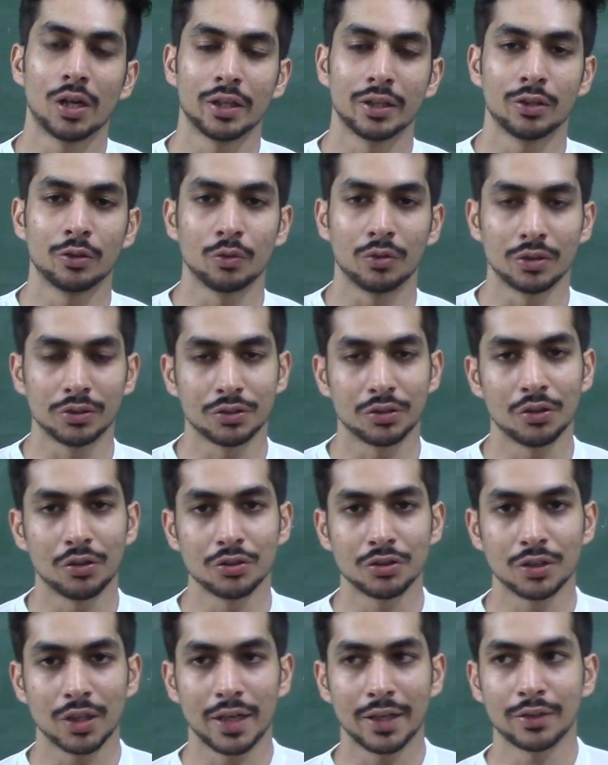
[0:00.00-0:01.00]
into
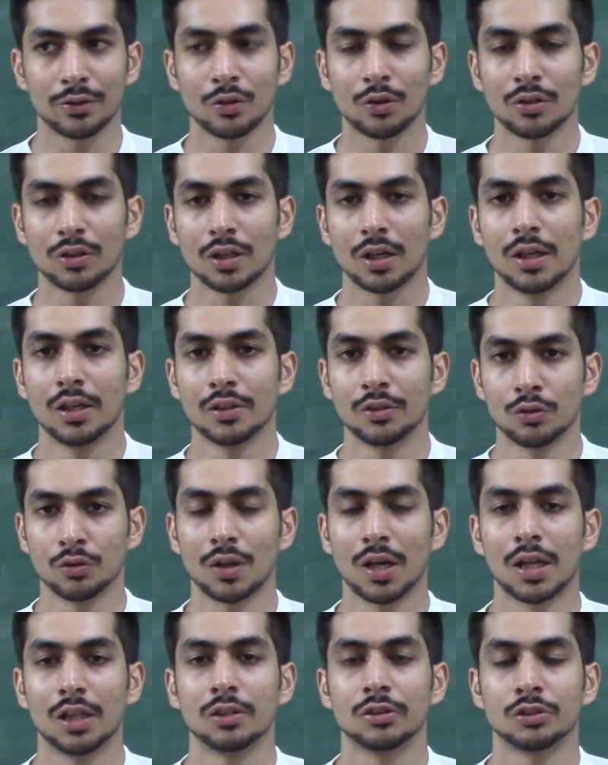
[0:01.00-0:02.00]
research, I thought, you know,
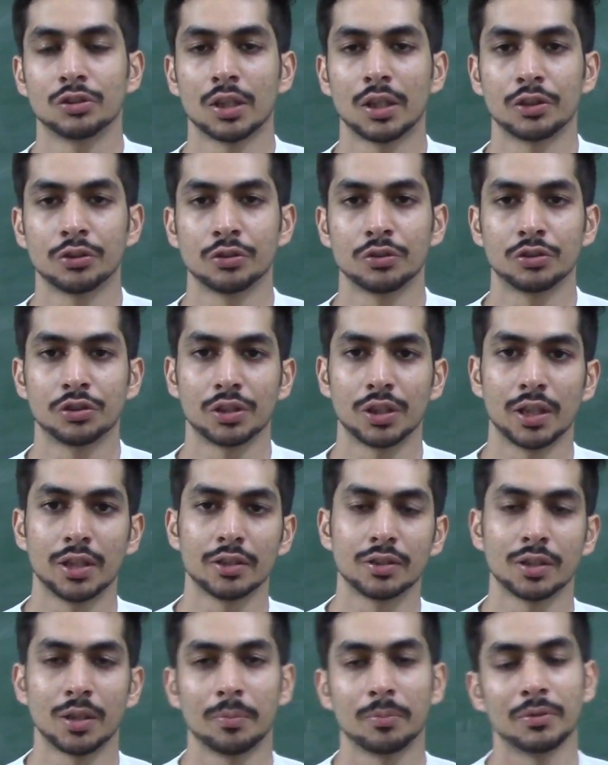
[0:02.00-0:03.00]
I should share
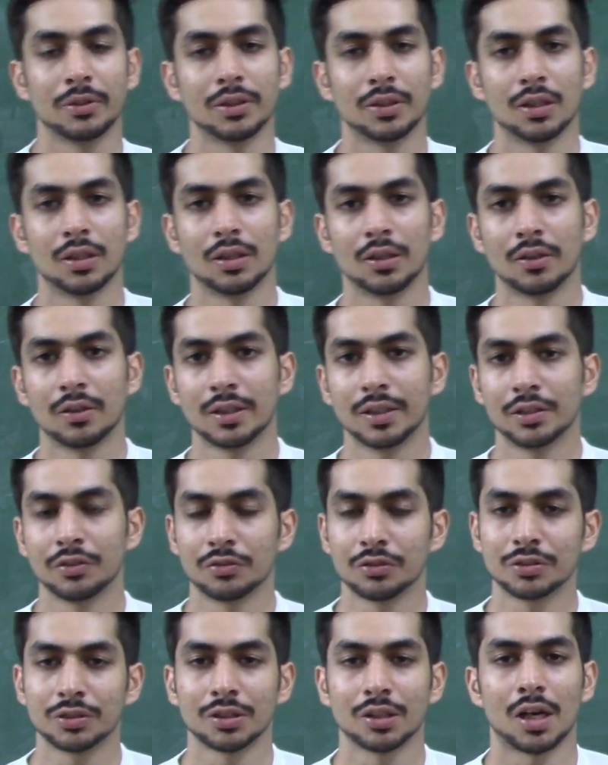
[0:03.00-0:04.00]
some
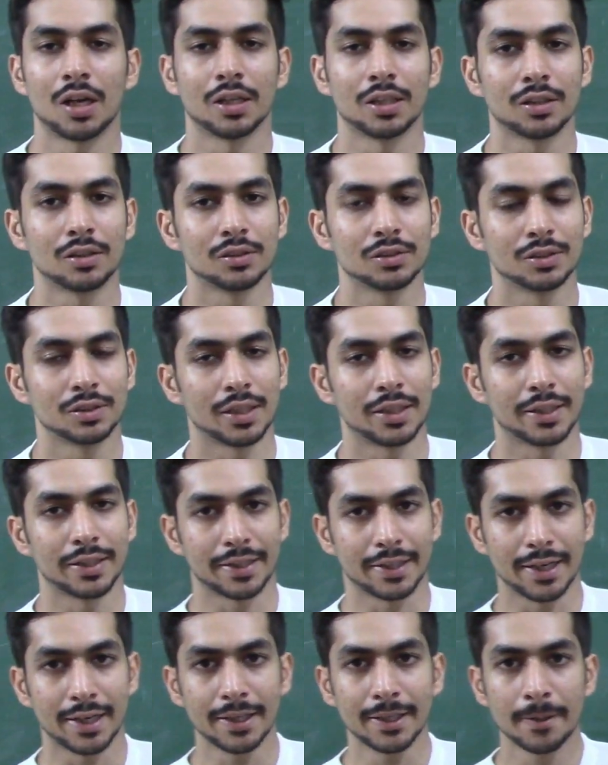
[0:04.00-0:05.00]
interesting articles that I
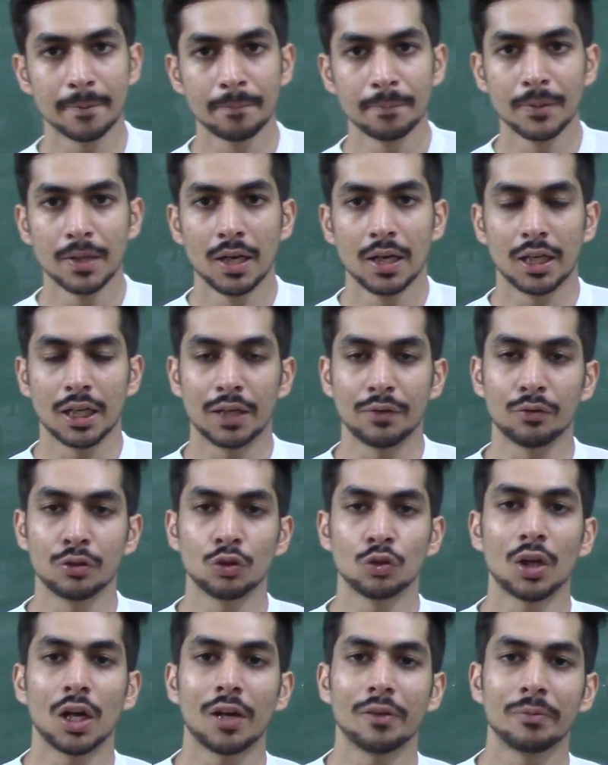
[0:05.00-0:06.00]
get. Even
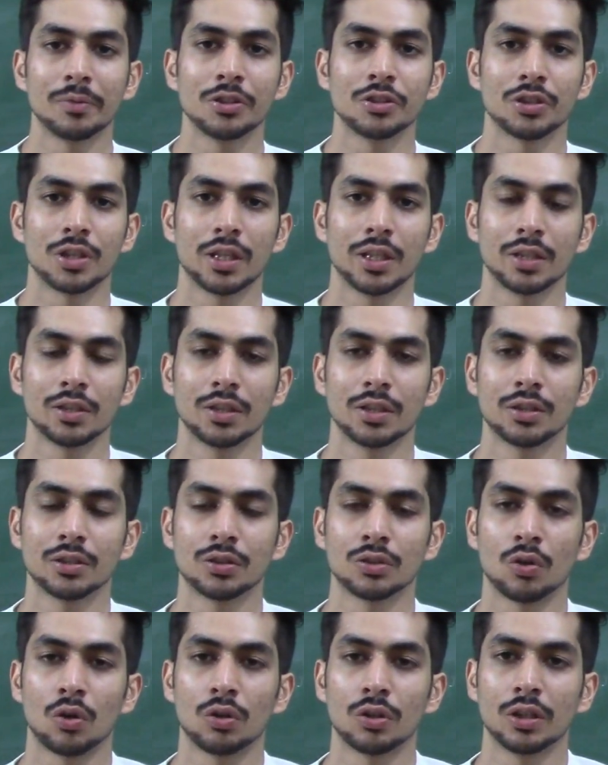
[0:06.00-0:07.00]
though I've been sharing
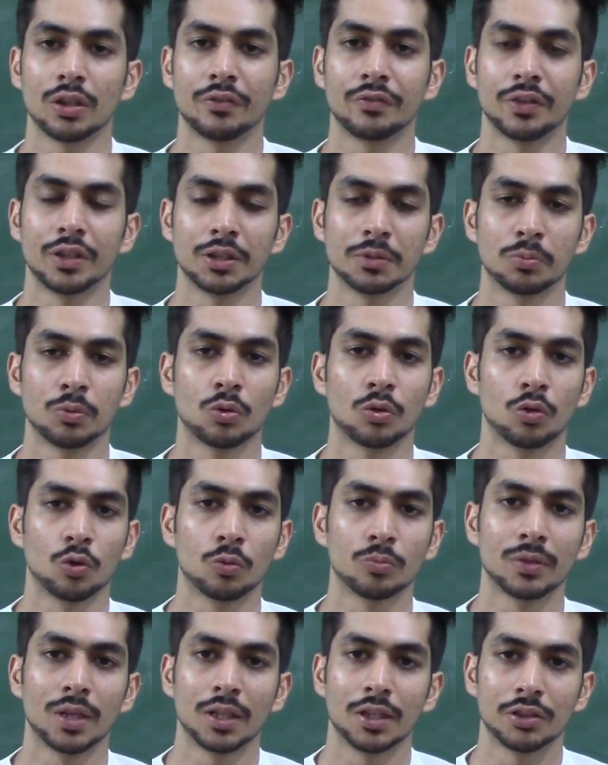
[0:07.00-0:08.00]
this on the Facebook
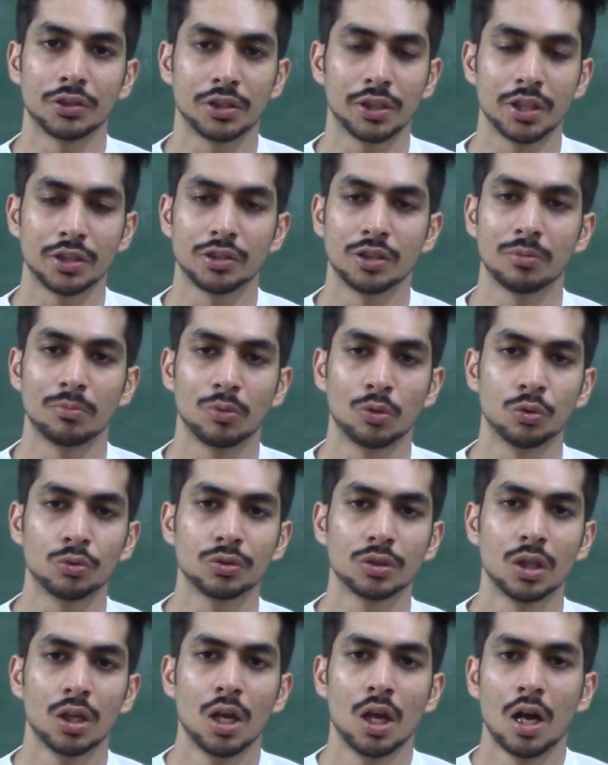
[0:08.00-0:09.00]
group, that is Reagent
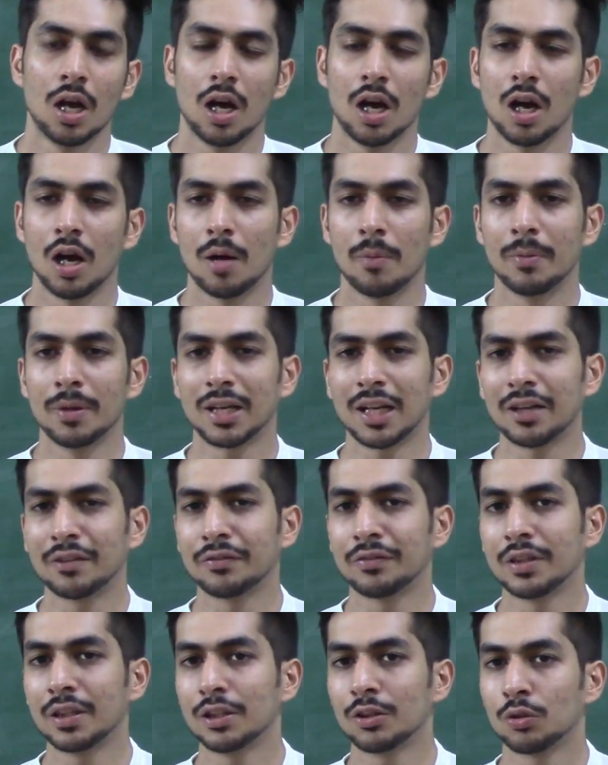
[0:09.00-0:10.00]
Blues, but I
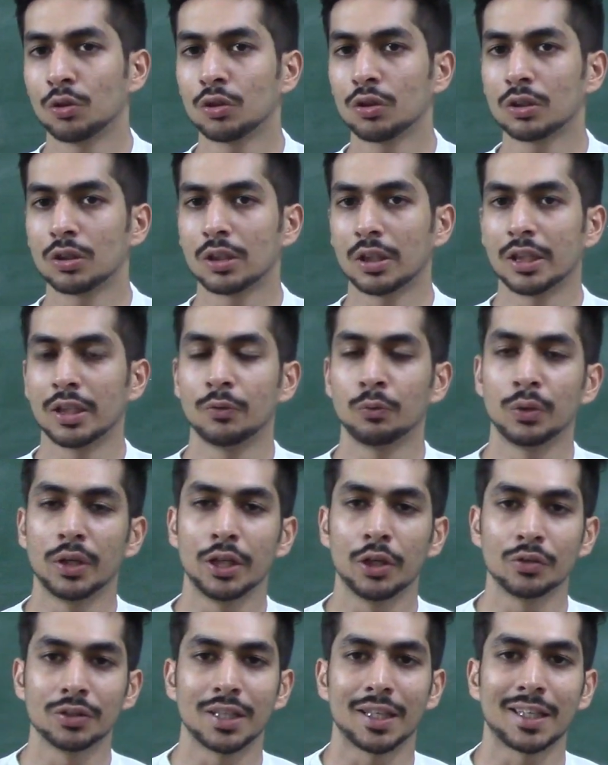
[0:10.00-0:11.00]
feel, you know, in
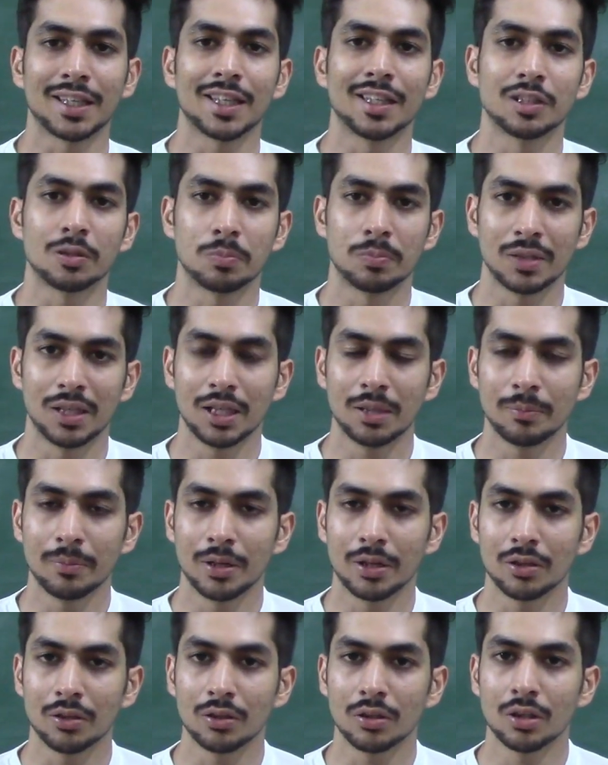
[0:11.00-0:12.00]
videos I can explain
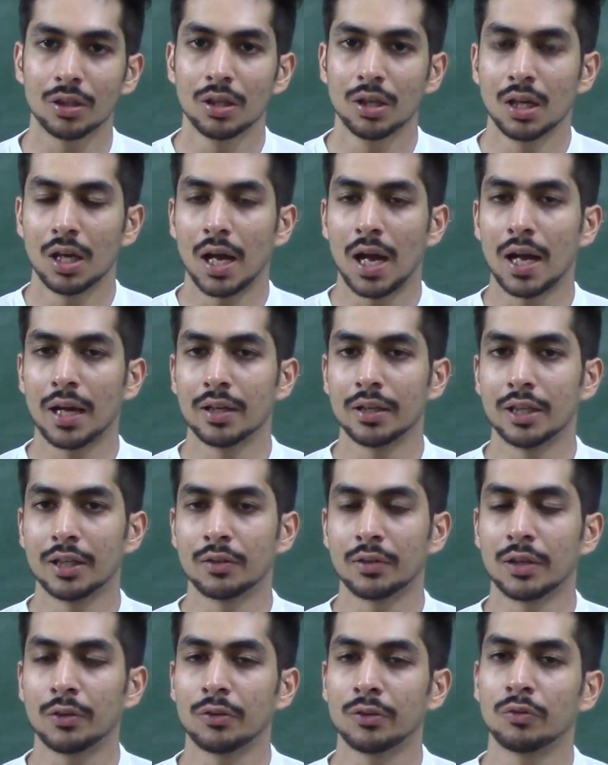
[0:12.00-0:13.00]
better, and
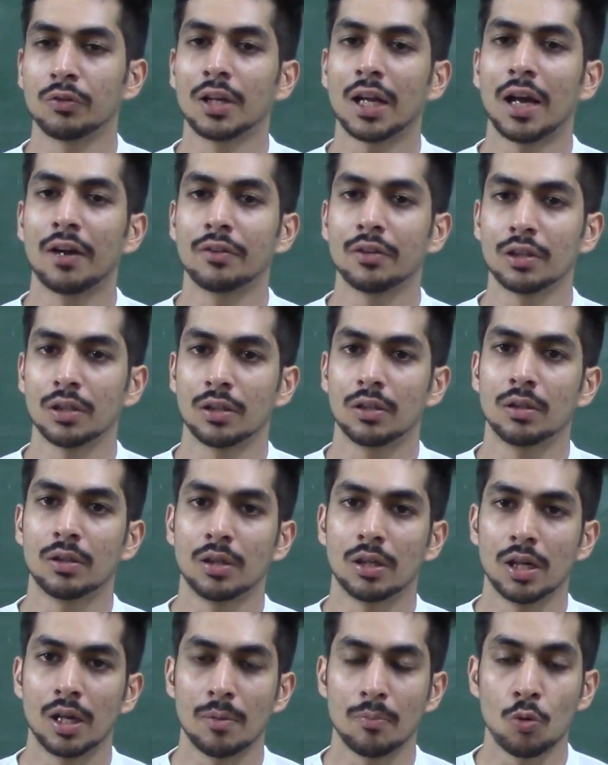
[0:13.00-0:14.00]
it will
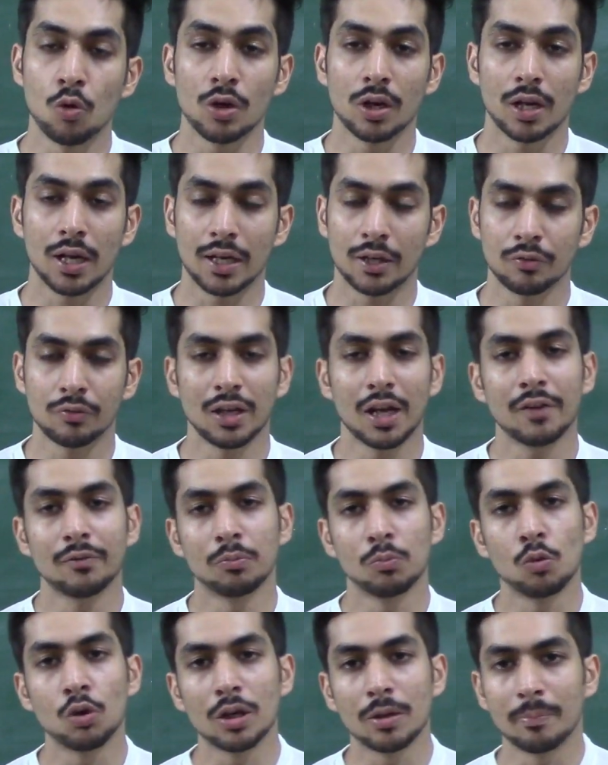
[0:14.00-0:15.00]
have
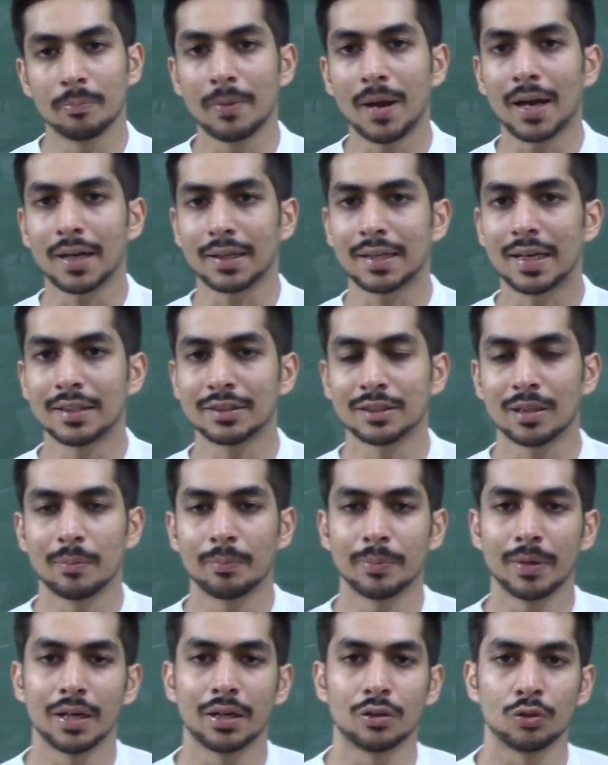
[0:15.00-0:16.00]
more impact as
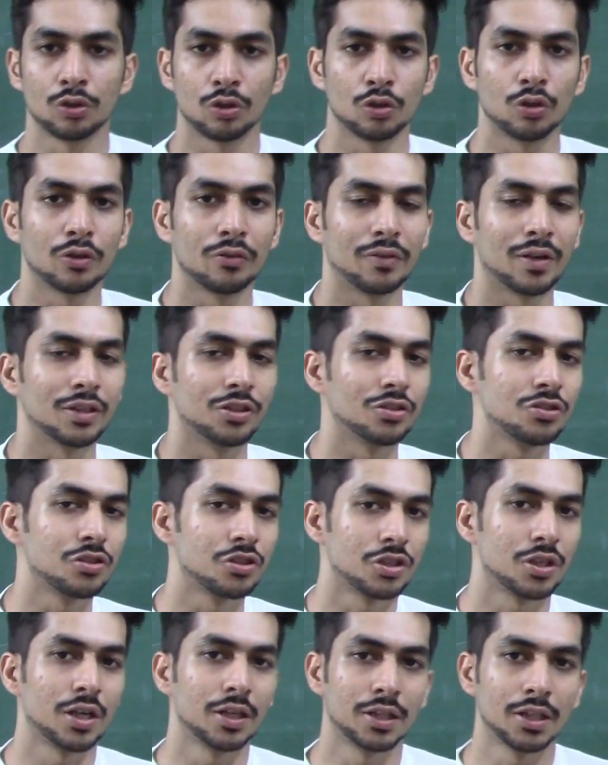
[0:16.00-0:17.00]
compared to, you know, if I just
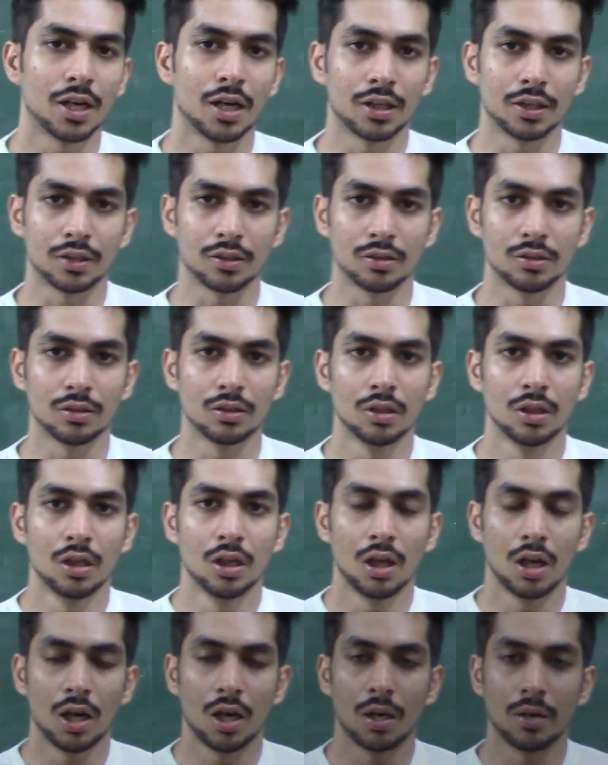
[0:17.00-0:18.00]
share the article.
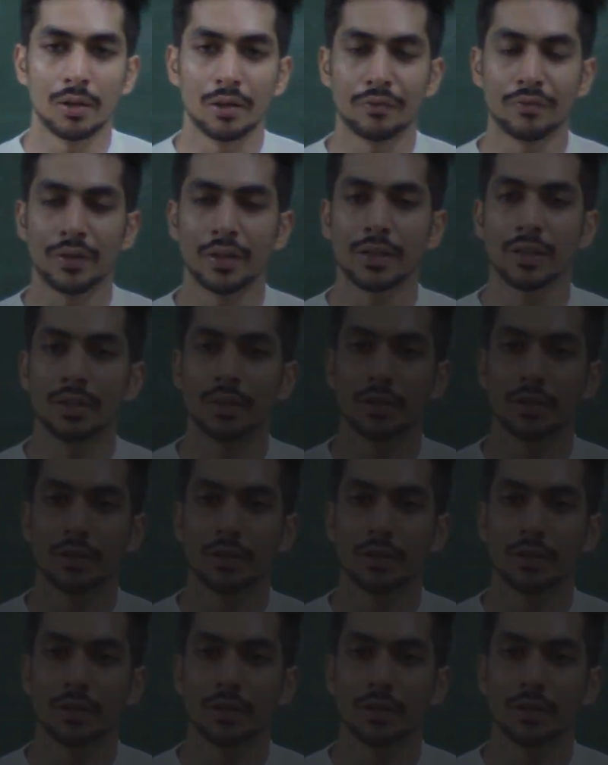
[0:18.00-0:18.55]
So